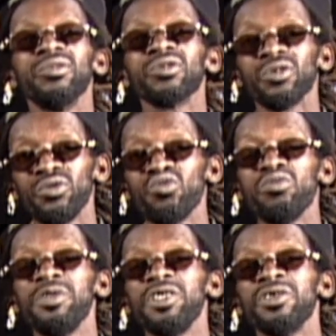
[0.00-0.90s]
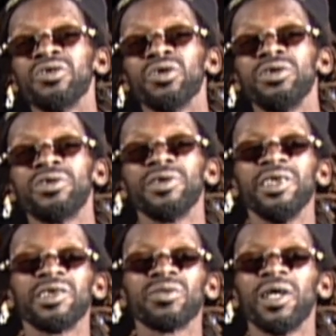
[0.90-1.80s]
So you will be the judge for
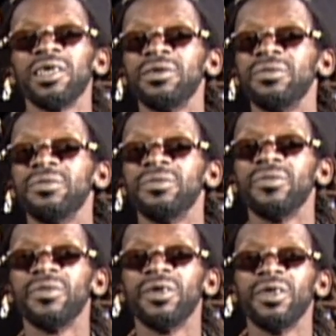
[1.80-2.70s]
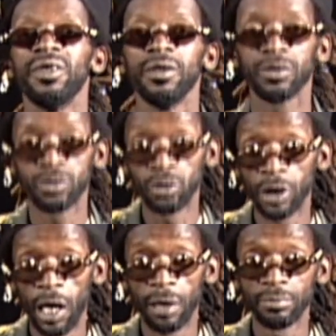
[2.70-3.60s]
this one. To
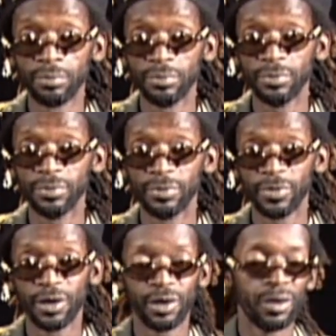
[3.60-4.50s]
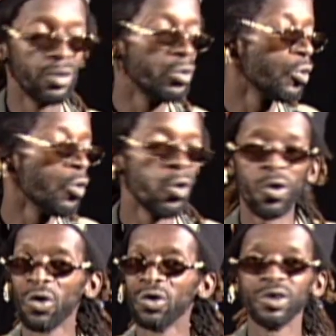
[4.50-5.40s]
them
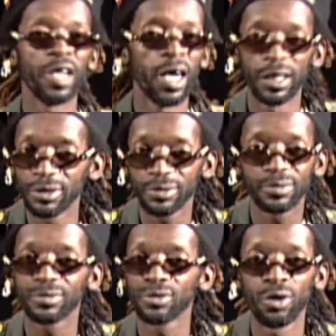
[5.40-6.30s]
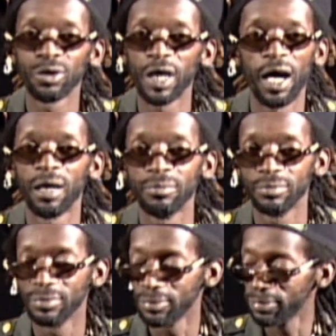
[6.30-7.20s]
or not to them.